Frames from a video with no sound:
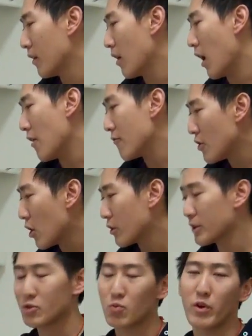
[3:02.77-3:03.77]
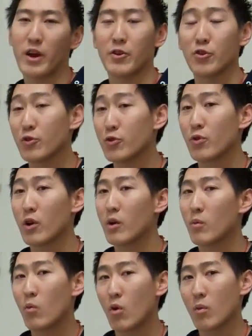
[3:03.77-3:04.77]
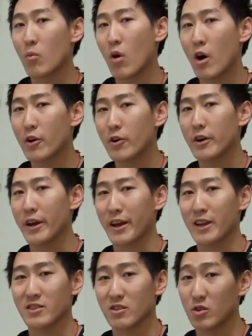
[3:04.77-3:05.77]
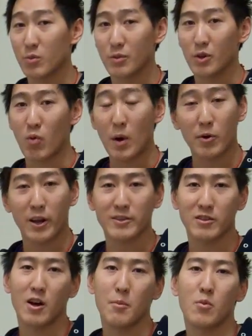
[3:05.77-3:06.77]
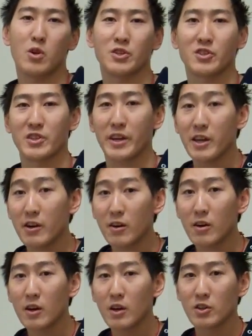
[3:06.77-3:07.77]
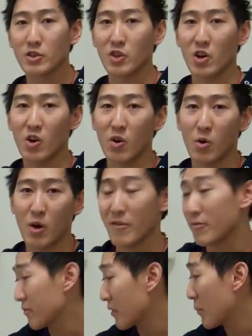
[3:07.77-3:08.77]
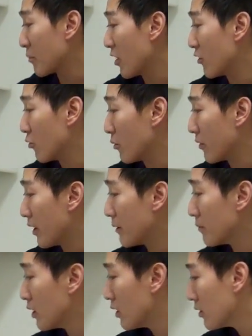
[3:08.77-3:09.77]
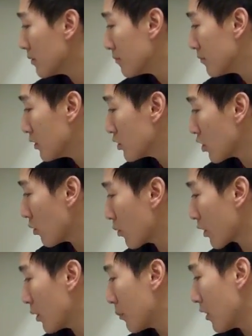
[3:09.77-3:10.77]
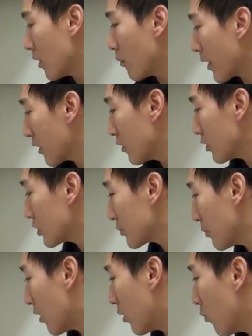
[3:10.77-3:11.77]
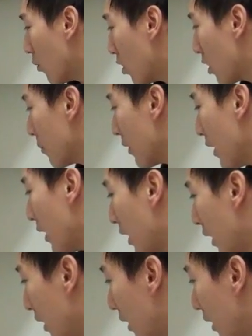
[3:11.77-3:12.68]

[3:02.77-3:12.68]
I've noticed when I do warm water, the rubber gets a lot more stickier, so I've kept on doing that. So we're going to put a regular, small, warm, and